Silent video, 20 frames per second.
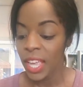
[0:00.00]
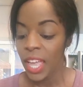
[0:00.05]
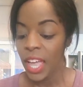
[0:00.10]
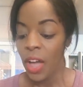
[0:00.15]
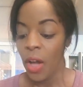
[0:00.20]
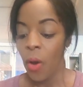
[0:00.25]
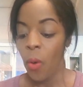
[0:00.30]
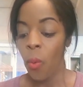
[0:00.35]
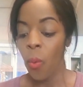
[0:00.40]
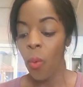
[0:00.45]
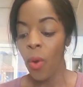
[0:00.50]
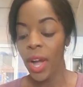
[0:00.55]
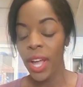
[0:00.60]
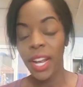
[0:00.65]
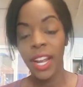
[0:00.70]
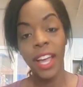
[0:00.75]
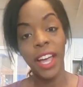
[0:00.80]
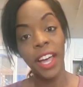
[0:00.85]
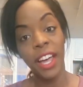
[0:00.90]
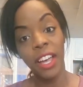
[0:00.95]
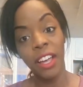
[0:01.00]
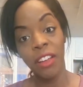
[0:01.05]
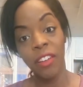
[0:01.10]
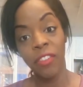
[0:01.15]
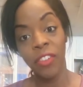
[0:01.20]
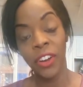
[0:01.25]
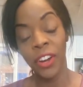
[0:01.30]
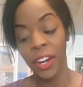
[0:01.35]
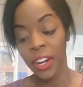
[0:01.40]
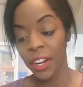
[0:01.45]

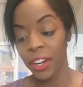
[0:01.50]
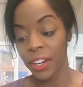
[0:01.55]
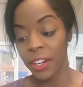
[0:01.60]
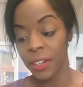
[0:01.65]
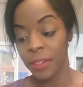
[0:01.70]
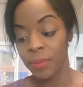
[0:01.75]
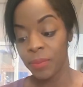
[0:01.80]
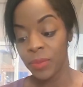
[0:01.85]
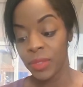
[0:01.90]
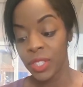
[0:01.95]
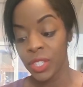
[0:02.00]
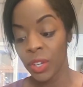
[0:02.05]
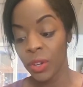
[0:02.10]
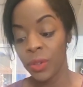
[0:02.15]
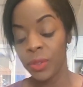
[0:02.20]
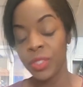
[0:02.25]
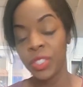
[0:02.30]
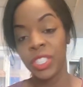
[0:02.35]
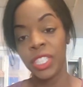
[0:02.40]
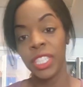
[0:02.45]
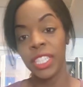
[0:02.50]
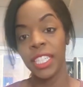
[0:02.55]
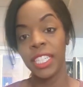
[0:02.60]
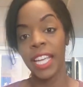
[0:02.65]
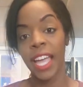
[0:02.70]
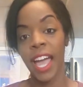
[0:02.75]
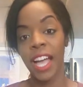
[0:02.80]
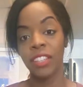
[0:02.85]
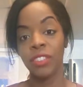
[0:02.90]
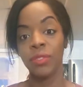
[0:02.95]
So she
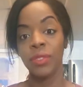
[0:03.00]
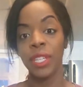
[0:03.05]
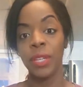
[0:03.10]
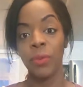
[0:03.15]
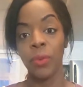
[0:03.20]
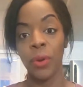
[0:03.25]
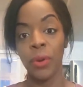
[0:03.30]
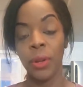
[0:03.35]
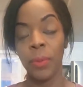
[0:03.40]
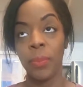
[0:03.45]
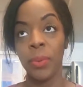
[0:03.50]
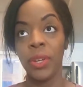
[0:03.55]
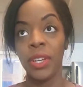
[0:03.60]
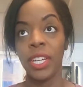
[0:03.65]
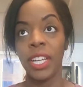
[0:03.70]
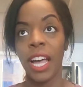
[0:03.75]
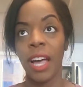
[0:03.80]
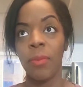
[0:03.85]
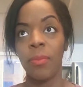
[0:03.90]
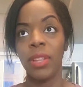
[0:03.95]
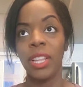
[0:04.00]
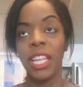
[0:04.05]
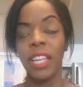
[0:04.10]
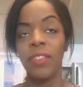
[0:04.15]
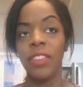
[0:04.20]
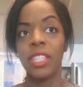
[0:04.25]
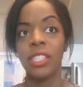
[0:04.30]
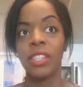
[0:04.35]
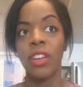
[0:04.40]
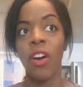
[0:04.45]
actually wrote a book, I believe
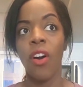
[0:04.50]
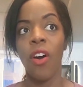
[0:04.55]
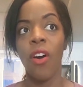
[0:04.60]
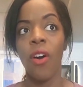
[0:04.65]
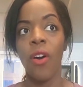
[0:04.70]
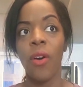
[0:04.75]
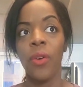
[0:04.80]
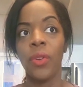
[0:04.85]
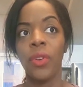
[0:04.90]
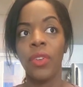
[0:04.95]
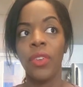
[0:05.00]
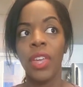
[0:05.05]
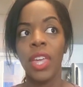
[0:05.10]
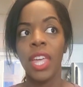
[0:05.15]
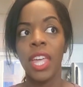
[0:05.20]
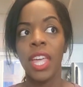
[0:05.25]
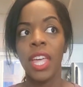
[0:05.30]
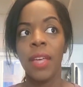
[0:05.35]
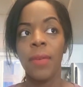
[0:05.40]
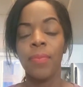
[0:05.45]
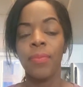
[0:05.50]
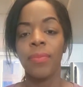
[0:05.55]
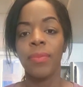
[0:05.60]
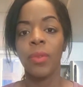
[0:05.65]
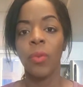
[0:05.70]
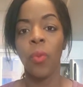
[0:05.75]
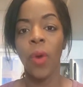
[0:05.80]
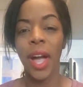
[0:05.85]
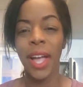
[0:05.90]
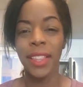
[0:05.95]
it's called
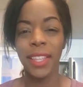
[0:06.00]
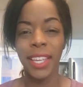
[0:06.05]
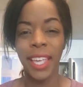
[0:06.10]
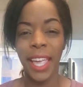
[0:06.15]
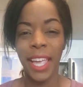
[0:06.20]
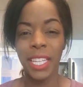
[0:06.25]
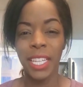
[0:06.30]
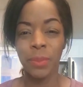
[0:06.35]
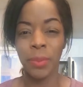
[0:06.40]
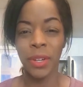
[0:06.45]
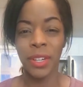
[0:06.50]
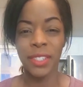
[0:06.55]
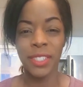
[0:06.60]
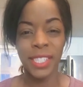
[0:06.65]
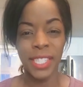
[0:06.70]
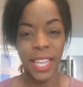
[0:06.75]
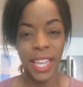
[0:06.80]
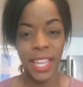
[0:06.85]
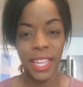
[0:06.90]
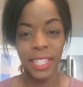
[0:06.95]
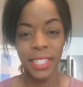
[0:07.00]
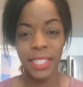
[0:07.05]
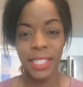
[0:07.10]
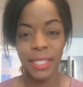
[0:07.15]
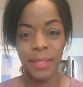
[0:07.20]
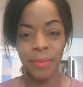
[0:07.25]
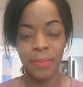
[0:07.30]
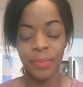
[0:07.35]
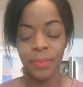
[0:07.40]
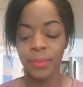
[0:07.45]
Why the Caged Bird Sings.
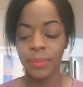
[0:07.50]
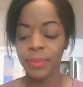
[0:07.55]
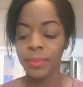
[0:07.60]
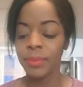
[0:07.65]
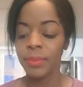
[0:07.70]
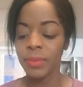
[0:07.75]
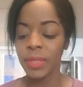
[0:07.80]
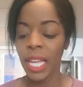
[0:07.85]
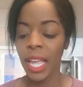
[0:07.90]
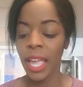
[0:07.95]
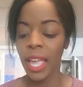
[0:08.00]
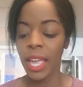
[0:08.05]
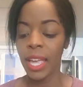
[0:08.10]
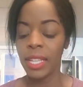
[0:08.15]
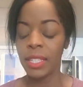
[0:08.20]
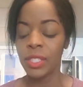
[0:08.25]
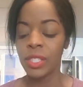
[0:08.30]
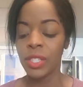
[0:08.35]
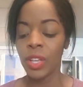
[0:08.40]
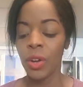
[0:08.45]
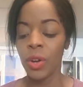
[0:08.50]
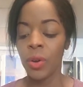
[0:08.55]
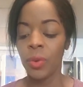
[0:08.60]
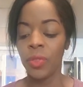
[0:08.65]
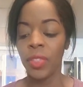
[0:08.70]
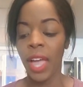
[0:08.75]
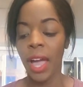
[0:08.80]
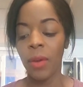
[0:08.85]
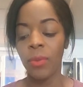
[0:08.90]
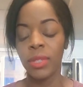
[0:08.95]
And so
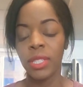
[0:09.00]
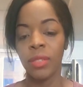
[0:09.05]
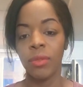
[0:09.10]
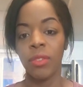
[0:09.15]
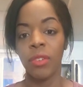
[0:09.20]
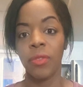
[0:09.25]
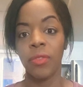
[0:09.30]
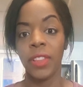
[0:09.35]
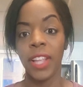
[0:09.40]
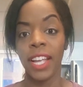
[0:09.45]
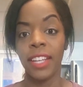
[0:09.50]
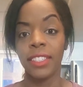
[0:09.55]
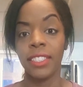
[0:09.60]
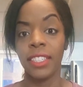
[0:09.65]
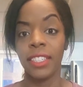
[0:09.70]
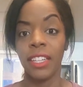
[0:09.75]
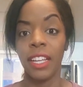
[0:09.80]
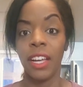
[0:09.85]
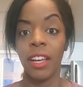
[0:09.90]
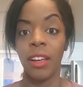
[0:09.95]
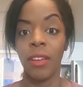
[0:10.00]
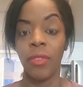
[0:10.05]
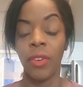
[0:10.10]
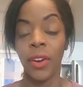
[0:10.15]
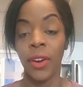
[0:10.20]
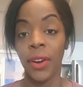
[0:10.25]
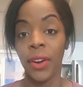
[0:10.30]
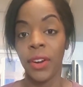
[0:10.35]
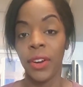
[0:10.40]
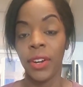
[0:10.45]
that was a reflection of
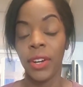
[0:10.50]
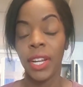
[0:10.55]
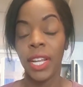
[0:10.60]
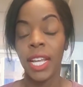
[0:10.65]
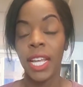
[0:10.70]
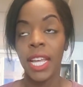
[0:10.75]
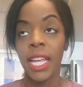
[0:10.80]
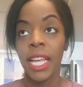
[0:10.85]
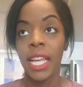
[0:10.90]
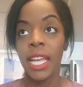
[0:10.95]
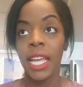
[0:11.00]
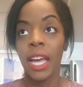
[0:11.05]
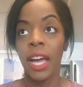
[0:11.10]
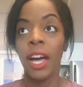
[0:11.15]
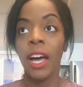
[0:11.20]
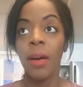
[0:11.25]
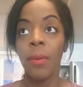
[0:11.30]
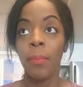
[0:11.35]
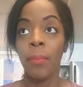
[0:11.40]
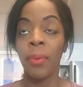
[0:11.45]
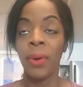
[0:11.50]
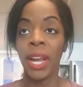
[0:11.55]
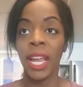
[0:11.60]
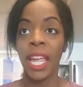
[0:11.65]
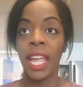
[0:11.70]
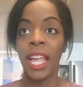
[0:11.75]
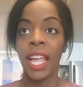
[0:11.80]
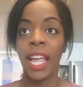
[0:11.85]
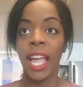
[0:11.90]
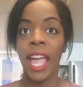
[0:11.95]
her
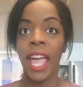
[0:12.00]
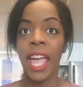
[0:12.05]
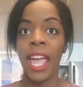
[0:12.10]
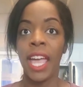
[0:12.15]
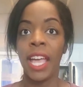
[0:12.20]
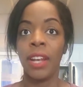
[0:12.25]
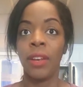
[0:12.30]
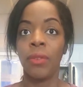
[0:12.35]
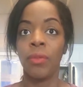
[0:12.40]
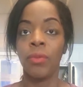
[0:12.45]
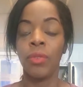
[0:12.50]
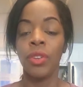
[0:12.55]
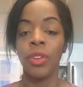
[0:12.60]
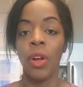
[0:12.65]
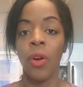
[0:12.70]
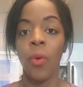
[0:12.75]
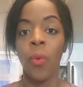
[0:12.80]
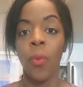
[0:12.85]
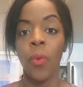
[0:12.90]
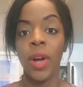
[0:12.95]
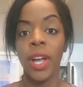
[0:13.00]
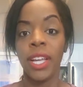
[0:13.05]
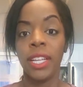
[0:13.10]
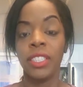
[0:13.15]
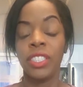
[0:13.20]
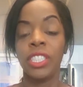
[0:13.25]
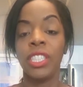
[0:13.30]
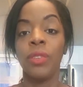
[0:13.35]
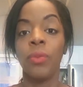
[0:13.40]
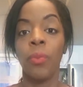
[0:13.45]
upbringing and, what
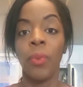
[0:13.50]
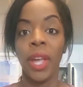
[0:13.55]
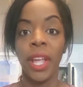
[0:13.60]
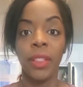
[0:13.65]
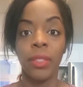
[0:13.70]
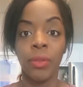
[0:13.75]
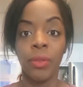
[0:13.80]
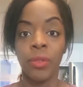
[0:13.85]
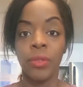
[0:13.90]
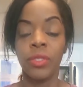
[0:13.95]
she went through.